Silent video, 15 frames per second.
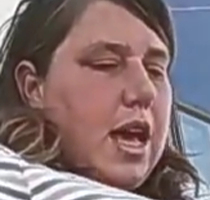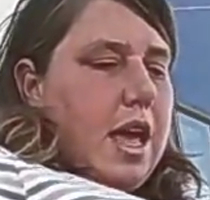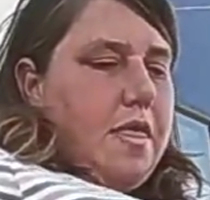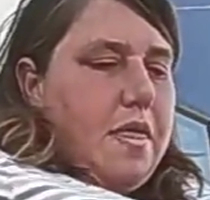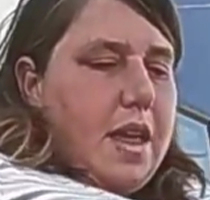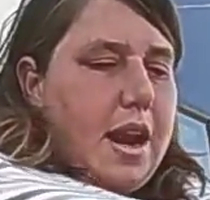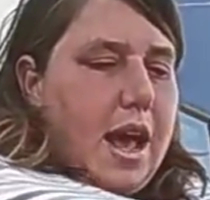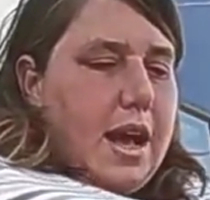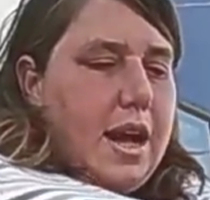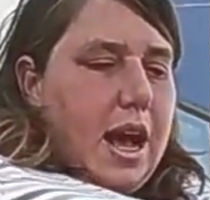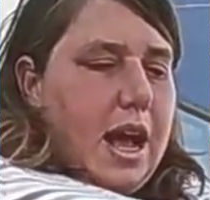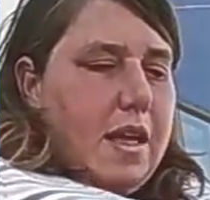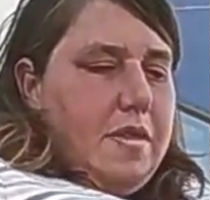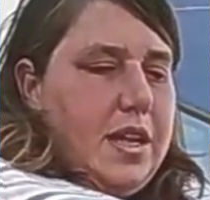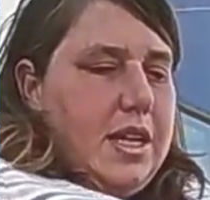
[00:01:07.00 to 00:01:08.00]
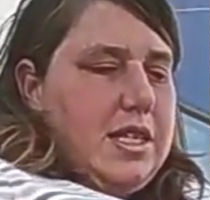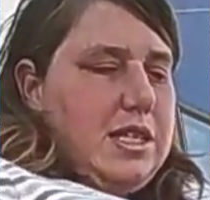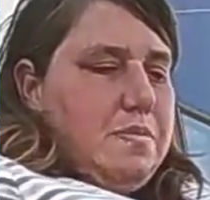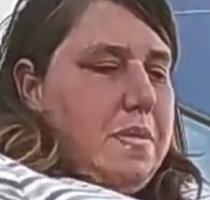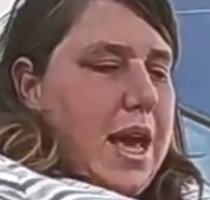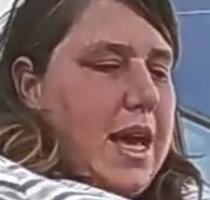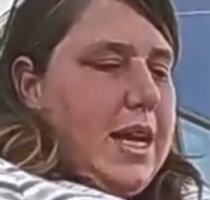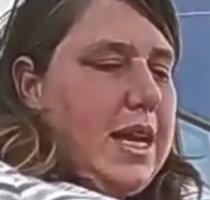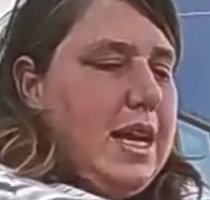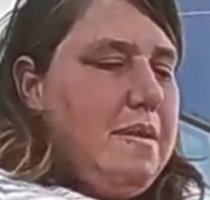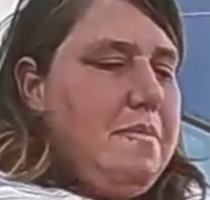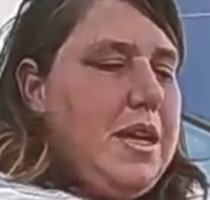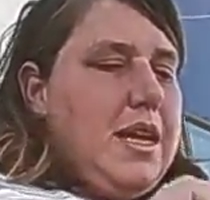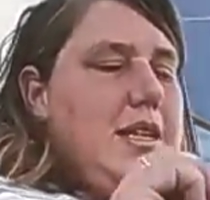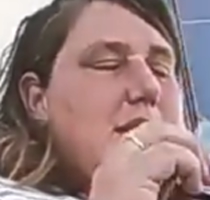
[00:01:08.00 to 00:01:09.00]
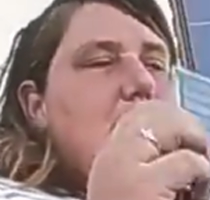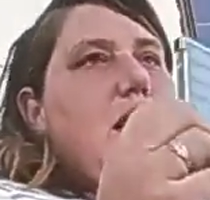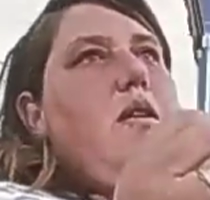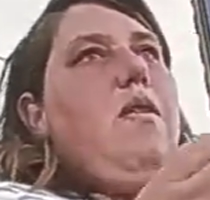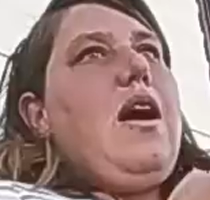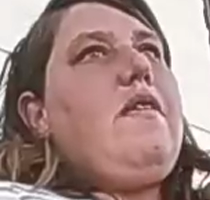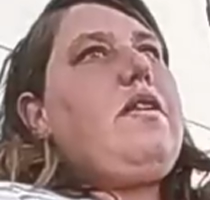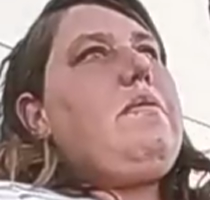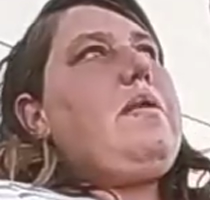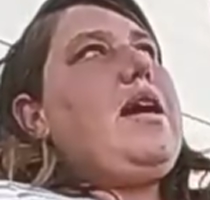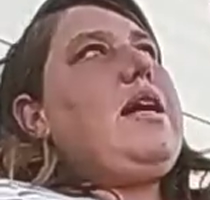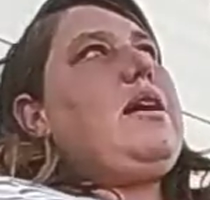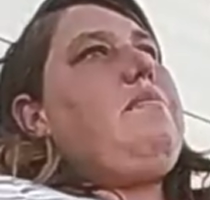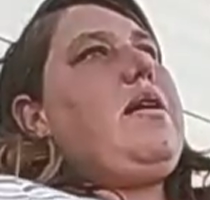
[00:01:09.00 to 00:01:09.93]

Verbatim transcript: And then I got these makeup because I don't have any makeup.